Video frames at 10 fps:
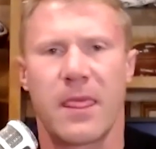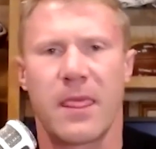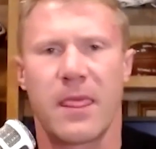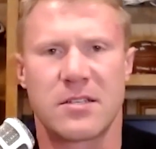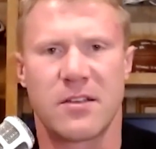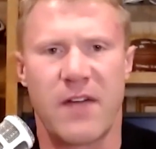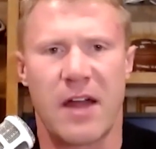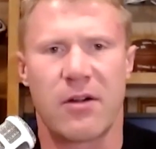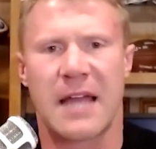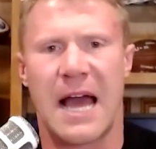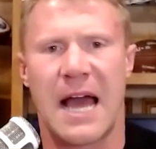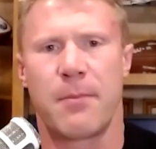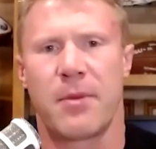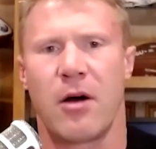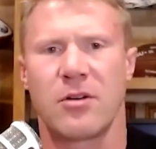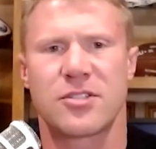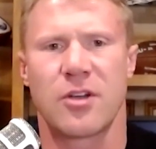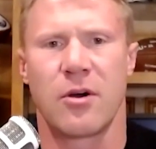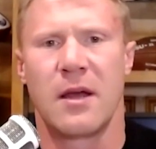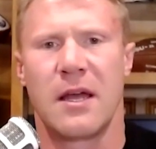you know, as a veteran guy, but
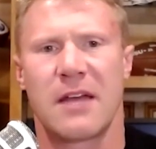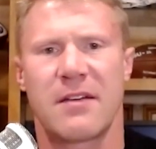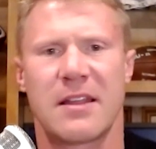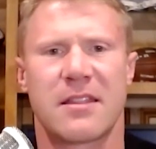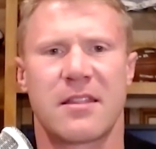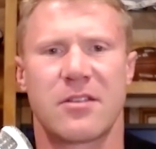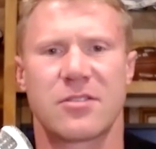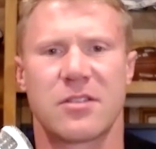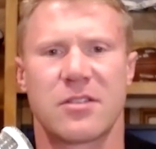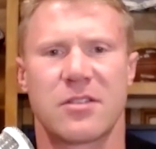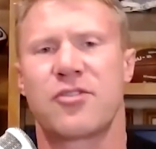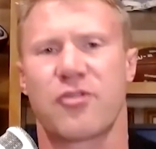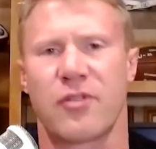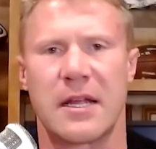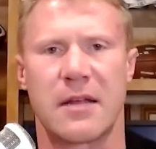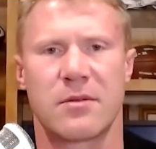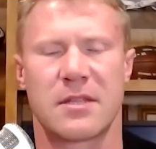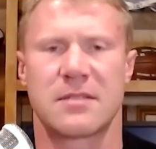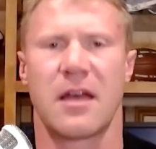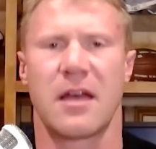also there's a little intrigue with
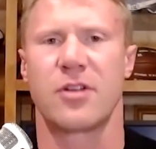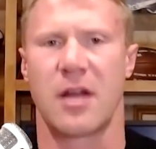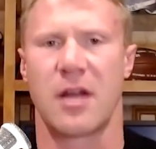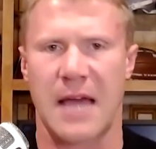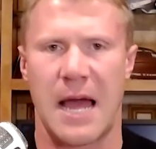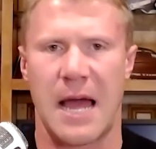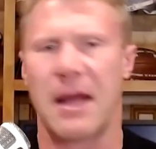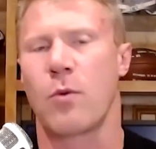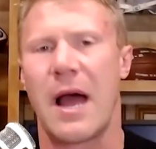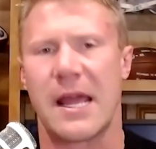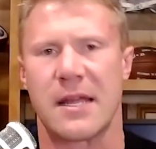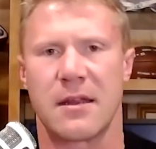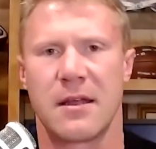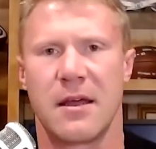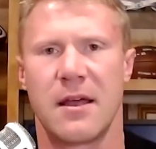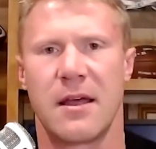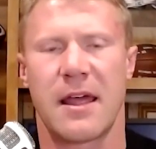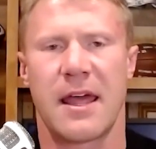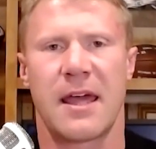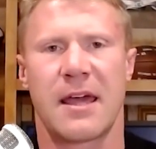this other young guy, Mike White.
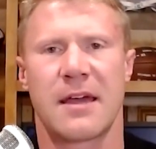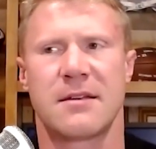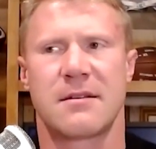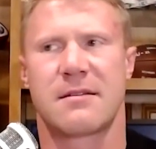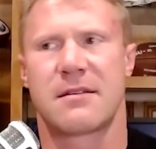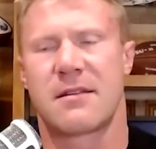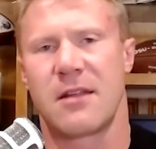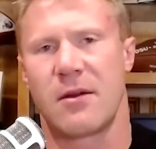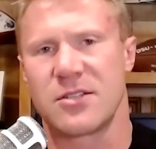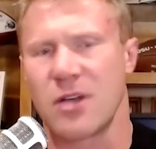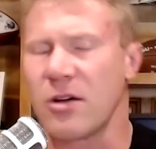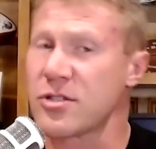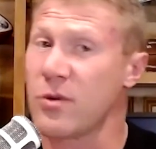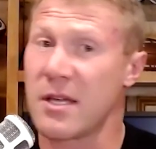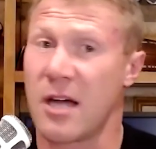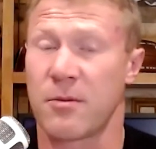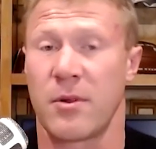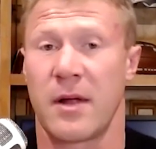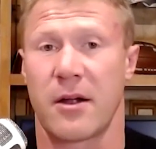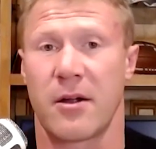And, you know, he's also a young
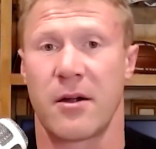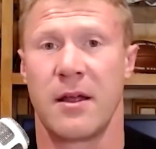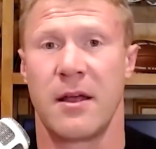player.